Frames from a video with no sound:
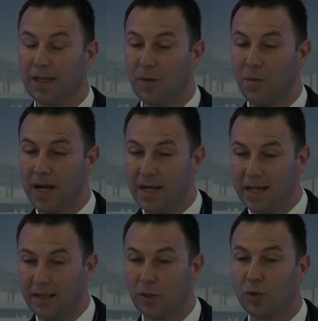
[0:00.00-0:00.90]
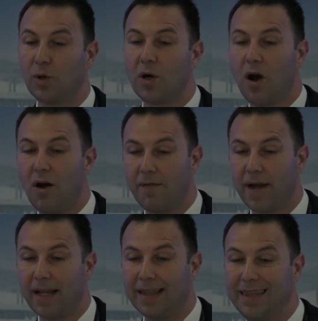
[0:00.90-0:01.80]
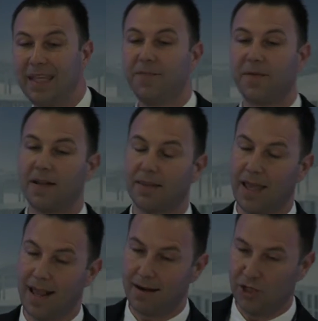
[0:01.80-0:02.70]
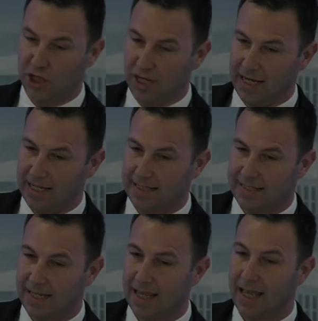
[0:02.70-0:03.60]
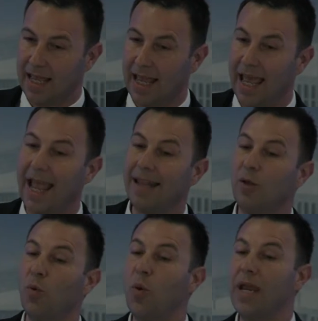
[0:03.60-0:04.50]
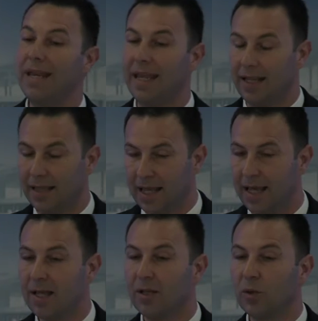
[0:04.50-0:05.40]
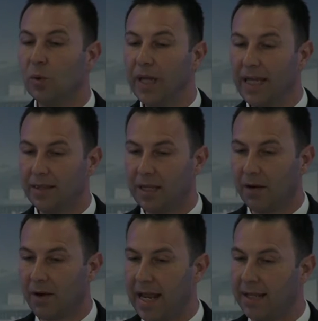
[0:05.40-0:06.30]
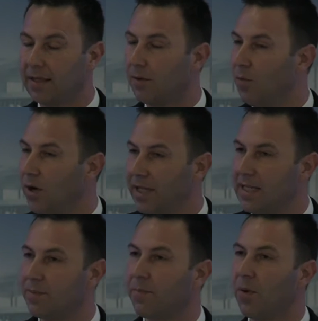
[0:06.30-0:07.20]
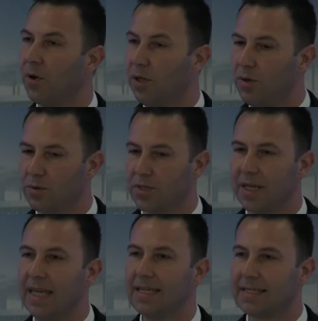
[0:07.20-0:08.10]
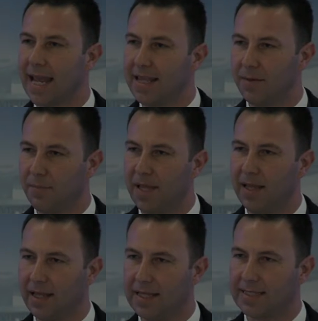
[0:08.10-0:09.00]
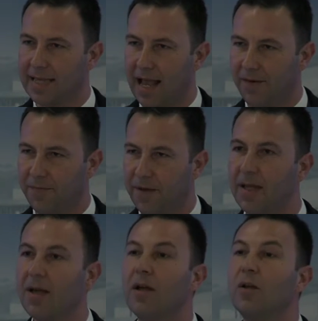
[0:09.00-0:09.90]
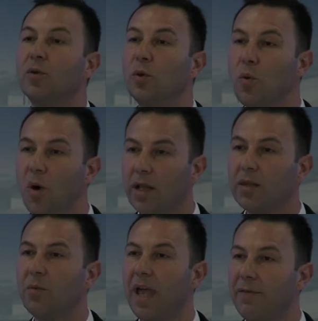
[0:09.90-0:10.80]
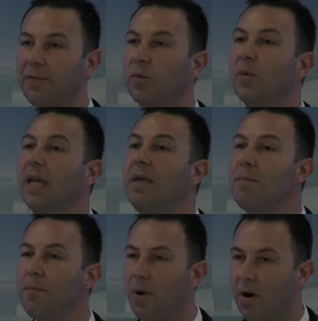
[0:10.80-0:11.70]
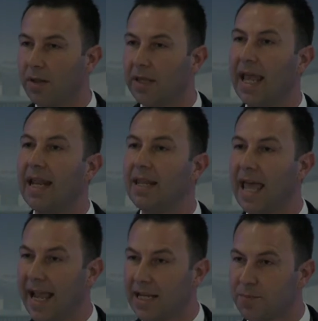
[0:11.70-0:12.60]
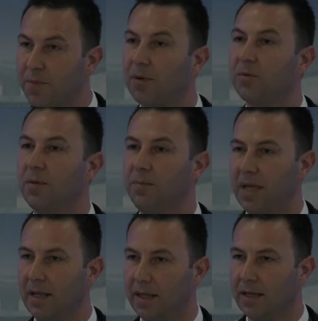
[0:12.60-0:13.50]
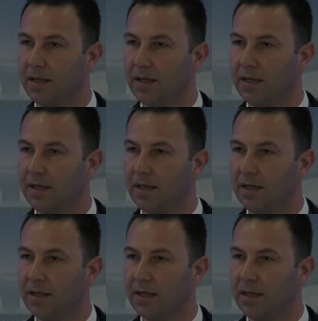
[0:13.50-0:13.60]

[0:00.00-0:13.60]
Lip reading: we need to cover different energy needs, and we need to integrate what is produced inside the building itself to what we have to import and export to the building.